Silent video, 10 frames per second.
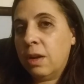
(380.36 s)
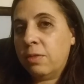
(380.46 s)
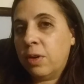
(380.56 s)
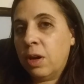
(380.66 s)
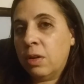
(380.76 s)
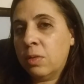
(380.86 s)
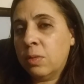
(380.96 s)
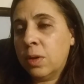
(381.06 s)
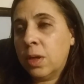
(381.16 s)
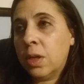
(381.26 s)
for how
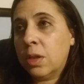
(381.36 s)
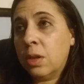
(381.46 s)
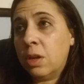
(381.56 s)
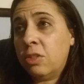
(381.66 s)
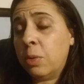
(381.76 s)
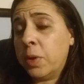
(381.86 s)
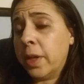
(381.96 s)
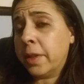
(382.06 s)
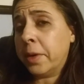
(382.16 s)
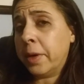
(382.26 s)
large they would
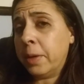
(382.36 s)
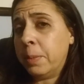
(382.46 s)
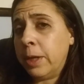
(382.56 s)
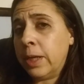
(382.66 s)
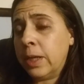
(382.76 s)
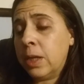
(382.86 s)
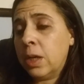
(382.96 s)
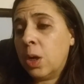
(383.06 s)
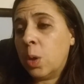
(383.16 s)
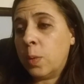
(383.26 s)
like the grid to be
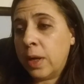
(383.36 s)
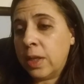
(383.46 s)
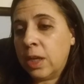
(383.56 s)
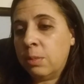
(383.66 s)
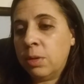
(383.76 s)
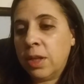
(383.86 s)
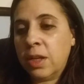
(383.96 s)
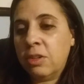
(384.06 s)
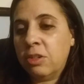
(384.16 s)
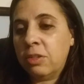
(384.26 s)
around them, and they
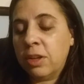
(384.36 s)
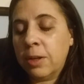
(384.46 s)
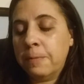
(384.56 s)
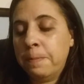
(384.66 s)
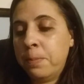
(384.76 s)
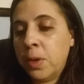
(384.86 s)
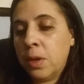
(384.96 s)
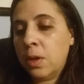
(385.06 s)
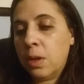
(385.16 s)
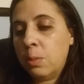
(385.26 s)
can just
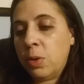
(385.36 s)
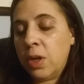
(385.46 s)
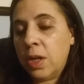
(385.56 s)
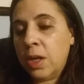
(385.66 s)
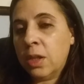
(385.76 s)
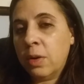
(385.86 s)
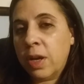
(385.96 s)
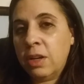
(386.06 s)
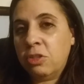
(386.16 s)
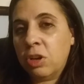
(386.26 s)
put it in a
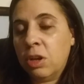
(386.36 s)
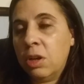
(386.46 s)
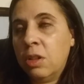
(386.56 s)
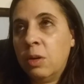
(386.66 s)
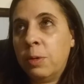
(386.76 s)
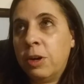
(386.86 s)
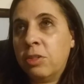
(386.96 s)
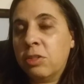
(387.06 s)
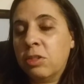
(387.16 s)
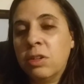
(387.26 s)
location in their
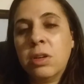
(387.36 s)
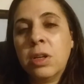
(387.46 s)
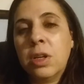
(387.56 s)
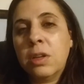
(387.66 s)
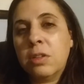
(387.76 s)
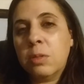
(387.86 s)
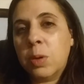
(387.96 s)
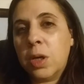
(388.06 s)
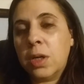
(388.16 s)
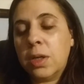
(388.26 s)
purse or
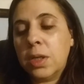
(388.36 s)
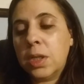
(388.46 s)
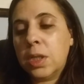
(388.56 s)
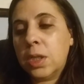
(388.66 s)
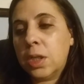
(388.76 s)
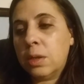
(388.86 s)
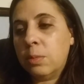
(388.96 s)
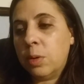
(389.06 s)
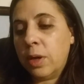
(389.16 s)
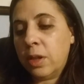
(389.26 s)
somewhere
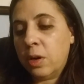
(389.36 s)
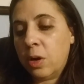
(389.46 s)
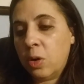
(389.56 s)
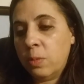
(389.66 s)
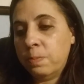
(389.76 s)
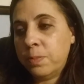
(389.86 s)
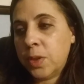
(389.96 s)
in their home.